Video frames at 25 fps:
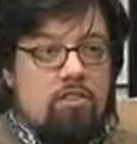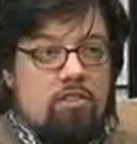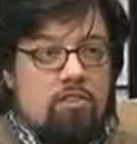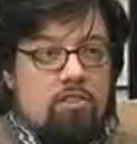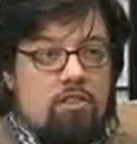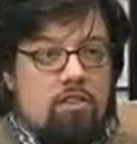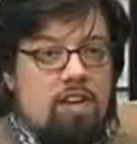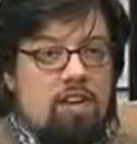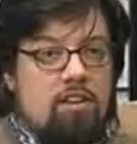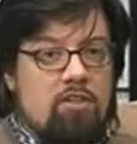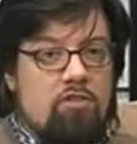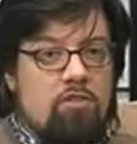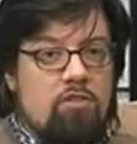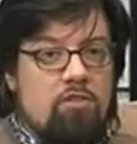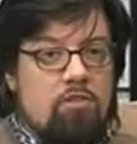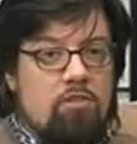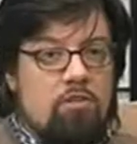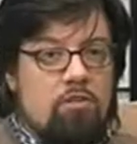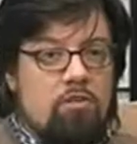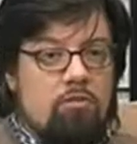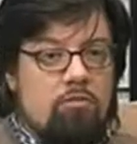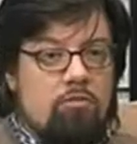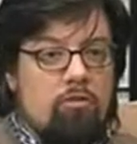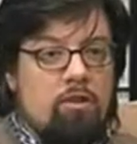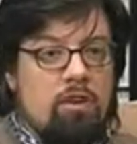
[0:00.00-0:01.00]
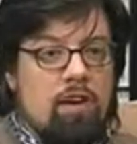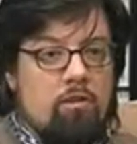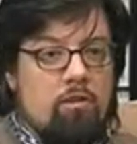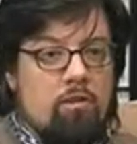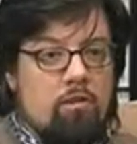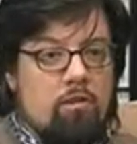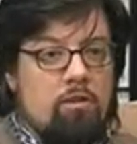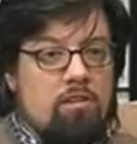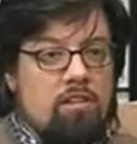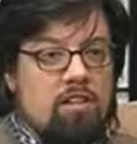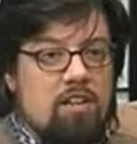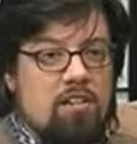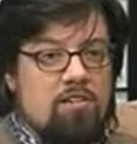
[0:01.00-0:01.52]
okay. the national the free
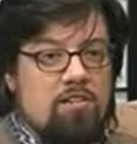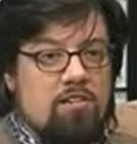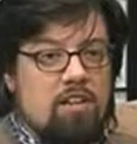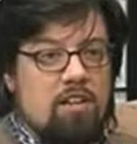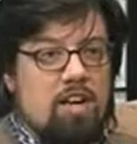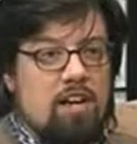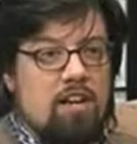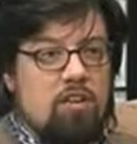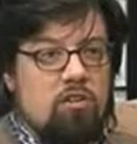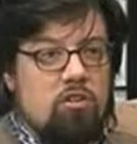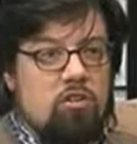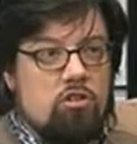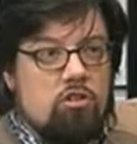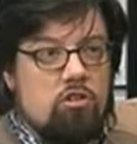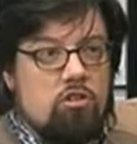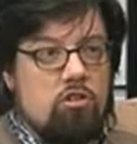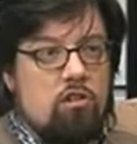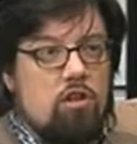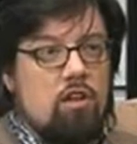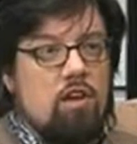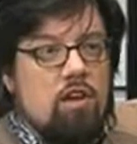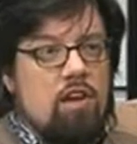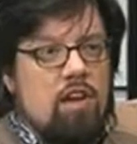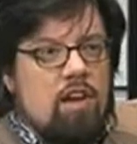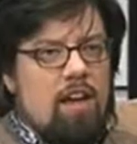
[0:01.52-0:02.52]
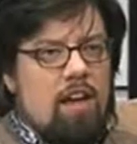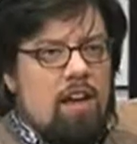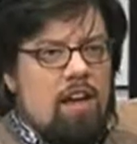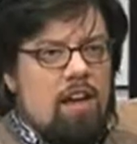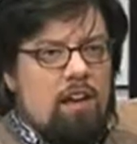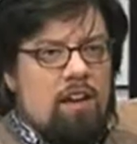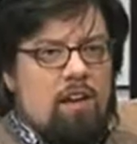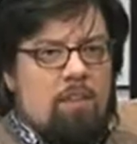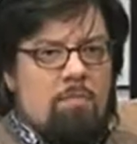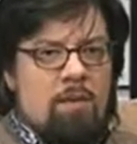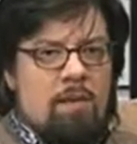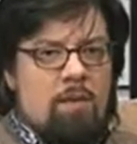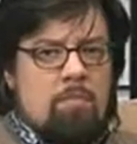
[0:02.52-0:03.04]
comic book day is a national
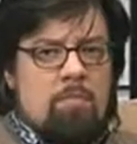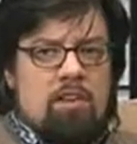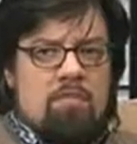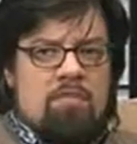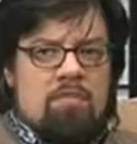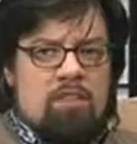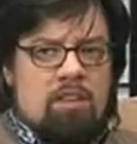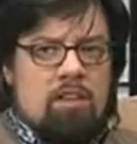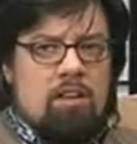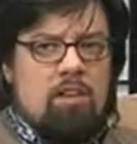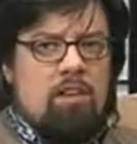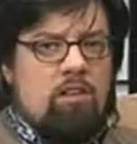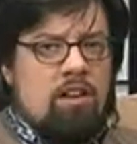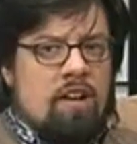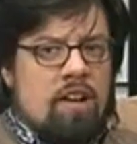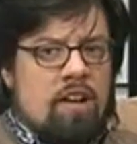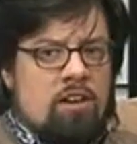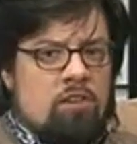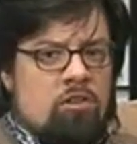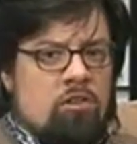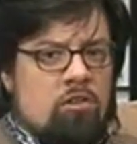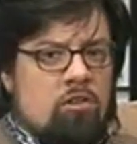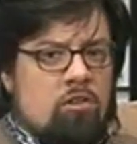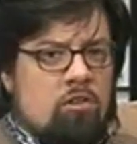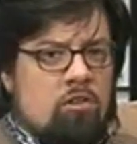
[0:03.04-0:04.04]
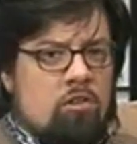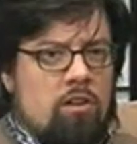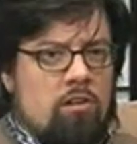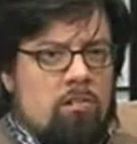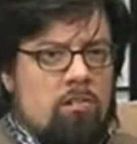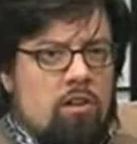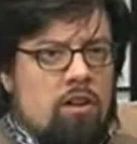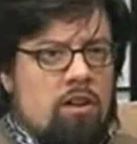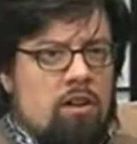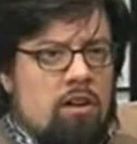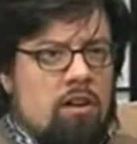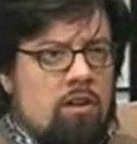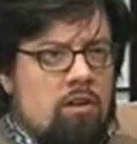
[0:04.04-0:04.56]
and maybe even international. It
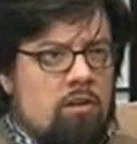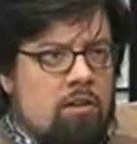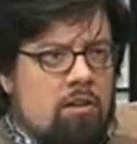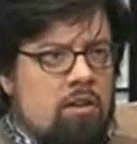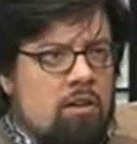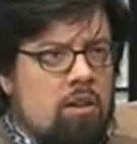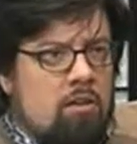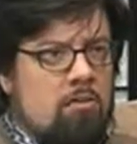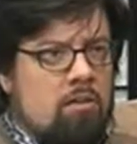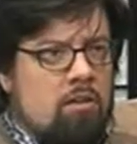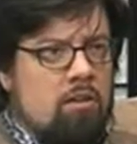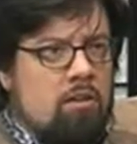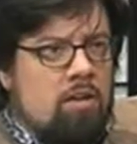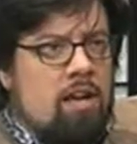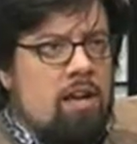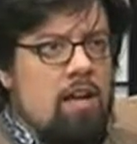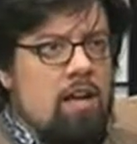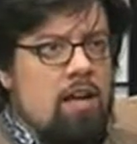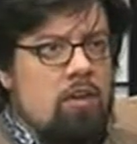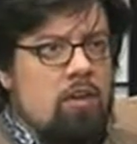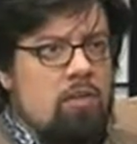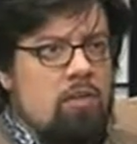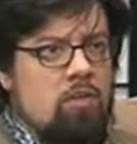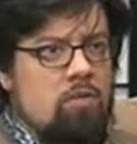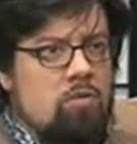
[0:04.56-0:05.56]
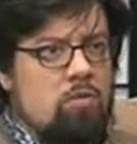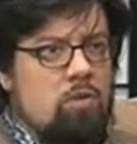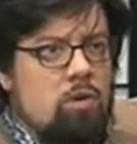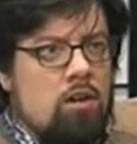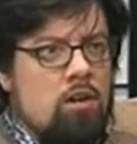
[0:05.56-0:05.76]
might get get up into Canada as